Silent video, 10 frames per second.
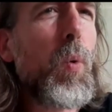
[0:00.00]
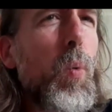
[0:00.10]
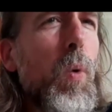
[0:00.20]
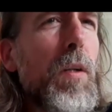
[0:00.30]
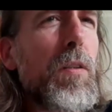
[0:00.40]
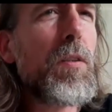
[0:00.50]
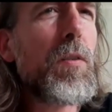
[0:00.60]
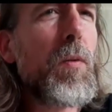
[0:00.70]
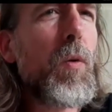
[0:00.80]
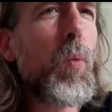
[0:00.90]

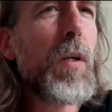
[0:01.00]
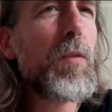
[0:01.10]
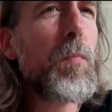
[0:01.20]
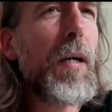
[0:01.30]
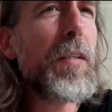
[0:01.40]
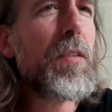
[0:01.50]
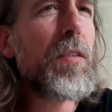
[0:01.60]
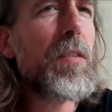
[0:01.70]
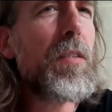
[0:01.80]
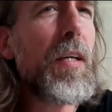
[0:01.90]
What might a
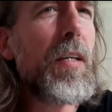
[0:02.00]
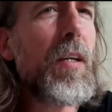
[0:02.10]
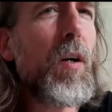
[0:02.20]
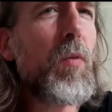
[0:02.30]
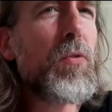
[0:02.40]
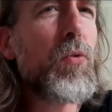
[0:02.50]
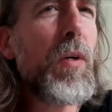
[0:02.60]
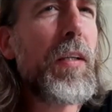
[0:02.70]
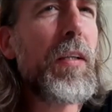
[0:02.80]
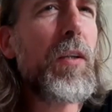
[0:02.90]
day of
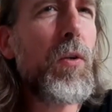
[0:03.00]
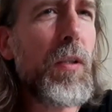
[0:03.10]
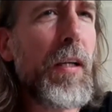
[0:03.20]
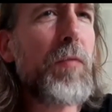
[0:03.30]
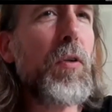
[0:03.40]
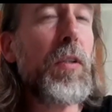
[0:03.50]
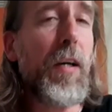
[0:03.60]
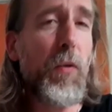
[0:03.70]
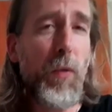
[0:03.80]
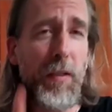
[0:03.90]
training look like for
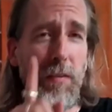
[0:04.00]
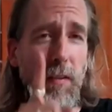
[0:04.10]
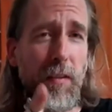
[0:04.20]
Darth Razor?